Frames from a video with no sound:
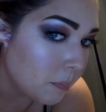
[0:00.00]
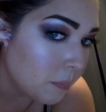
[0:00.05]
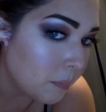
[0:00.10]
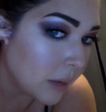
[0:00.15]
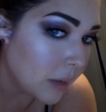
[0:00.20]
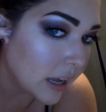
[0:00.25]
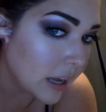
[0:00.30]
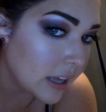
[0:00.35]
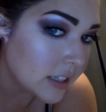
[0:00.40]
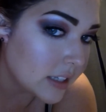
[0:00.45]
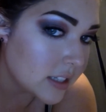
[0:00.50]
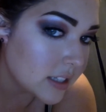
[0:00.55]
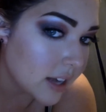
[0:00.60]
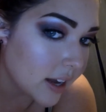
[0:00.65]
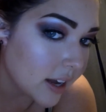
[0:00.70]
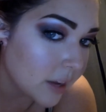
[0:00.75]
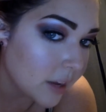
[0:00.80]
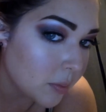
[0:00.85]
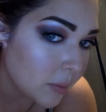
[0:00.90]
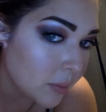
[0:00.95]
But I
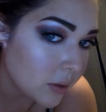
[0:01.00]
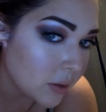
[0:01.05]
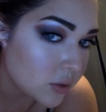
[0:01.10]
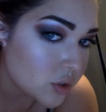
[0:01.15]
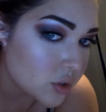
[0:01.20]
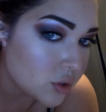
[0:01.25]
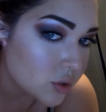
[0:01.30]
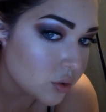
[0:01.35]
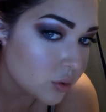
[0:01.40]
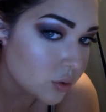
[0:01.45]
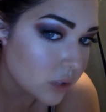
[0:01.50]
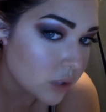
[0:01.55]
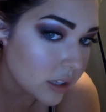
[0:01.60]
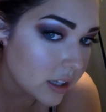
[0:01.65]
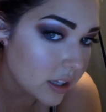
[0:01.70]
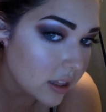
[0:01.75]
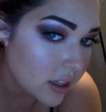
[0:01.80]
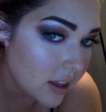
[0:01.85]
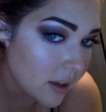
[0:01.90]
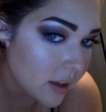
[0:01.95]
am about to
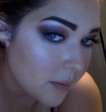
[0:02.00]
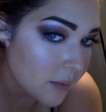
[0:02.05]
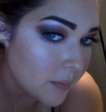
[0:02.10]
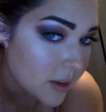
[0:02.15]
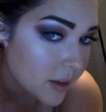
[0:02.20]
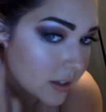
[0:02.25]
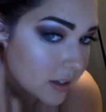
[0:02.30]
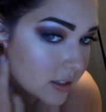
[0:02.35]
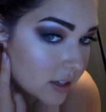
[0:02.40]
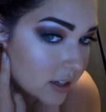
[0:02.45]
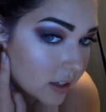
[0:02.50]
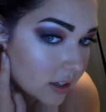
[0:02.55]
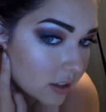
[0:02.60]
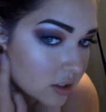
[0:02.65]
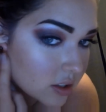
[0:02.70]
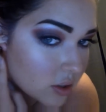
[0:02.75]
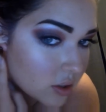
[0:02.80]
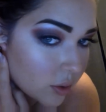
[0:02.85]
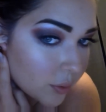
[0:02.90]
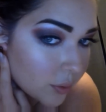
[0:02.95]
clean them and take
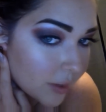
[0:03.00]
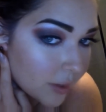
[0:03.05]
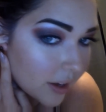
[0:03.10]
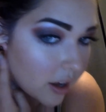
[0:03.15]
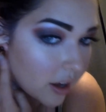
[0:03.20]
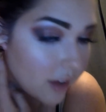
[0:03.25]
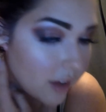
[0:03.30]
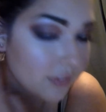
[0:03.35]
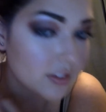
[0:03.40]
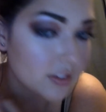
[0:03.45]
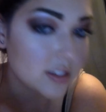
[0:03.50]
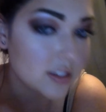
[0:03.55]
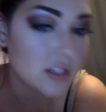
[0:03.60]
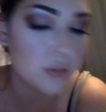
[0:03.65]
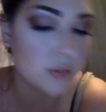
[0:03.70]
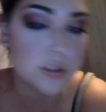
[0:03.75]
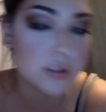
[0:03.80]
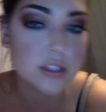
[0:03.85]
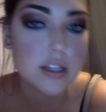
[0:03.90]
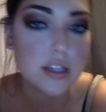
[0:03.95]
this O-ring off and see
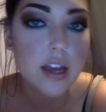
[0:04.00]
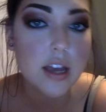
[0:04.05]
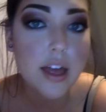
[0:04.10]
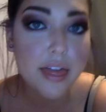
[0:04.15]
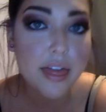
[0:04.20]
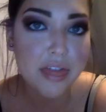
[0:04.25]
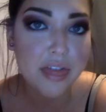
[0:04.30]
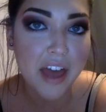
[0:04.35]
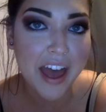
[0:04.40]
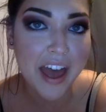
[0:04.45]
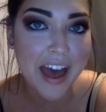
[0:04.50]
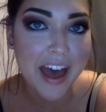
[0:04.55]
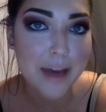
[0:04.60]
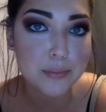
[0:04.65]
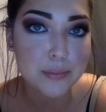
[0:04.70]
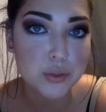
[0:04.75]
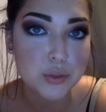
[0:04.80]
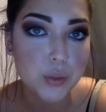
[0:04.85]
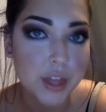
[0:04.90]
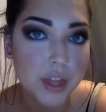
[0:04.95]
what's the
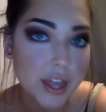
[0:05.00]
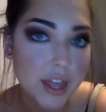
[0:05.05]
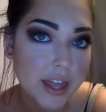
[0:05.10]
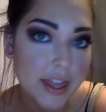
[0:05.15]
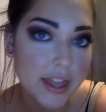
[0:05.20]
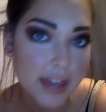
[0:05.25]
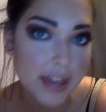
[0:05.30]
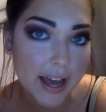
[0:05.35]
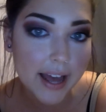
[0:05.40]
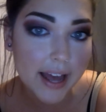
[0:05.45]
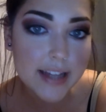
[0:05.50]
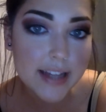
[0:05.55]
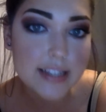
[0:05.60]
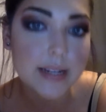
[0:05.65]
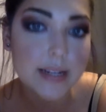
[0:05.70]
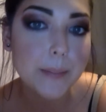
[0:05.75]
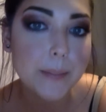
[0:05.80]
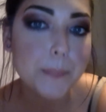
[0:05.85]
haps with that.